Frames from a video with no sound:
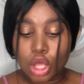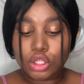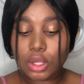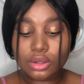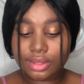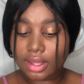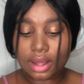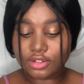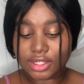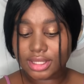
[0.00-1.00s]
So I would think
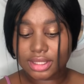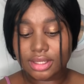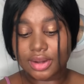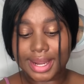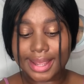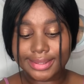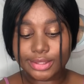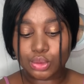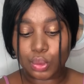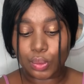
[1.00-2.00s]
I'll just
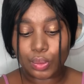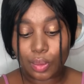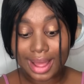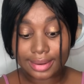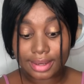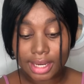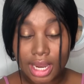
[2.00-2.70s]
react to one.